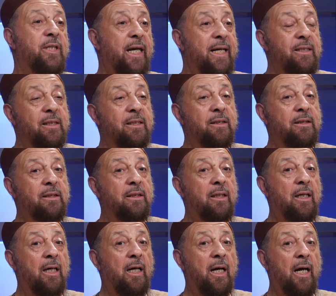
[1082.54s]
cases,
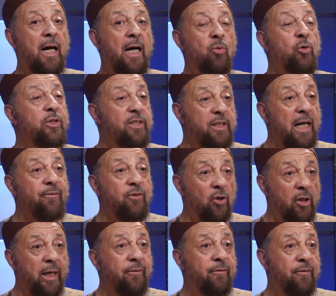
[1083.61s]
would save your
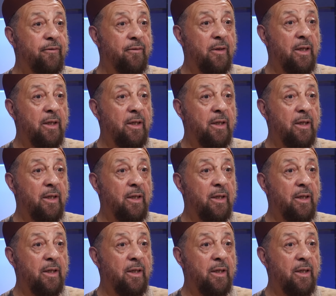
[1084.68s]
life.